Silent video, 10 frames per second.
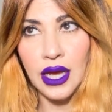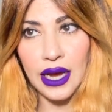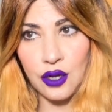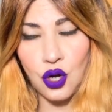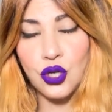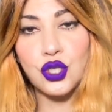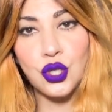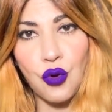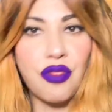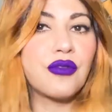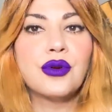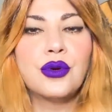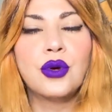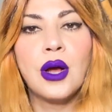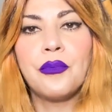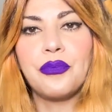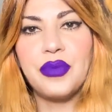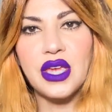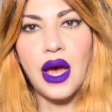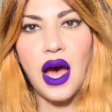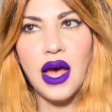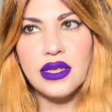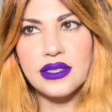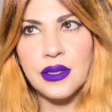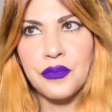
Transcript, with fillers: and her to go through, because